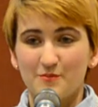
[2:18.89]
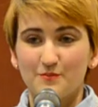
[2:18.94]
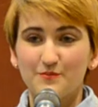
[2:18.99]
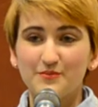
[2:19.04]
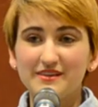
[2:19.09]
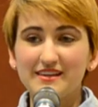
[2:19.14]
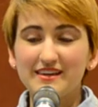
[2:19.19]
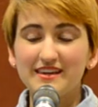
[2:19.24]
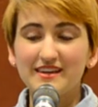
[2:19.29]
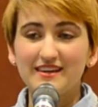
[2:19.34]

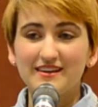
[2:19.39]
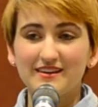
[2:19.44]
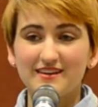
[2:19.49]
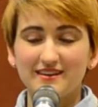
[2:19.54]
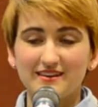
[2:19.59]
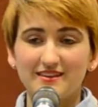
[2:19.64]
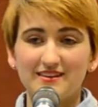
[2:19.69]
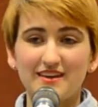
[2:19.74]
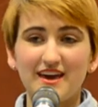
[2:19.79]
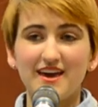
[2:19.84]
bleed
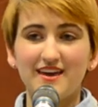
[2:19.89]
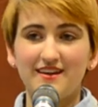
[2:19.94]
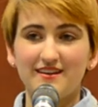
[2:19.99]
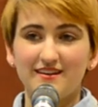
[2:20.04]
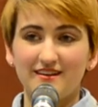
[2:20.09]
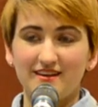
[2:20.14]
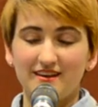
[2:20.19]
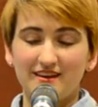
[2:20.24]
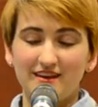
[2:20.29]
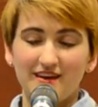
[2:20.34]

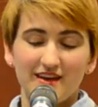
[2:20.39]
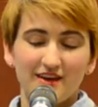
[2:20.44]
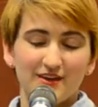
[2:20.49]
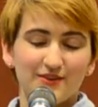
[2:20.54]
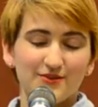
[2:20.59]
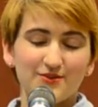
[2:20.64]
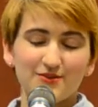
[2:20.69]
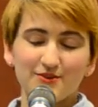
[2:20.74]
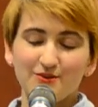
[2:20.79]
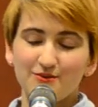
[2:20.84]
again.
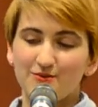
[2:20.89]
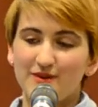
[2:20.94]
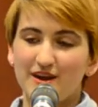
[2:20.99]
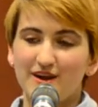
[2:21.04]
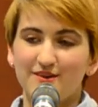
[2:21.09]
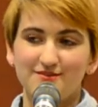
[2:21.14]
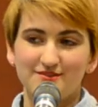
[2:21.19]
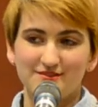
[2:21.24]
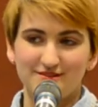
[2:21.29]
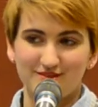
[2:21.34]
Look
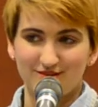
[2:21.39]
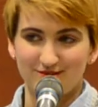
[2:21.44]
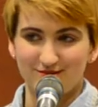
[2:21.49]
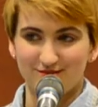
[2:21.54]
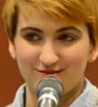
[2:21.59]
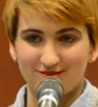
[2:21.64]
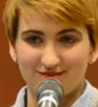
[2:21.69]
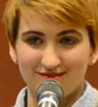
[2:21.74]
around you.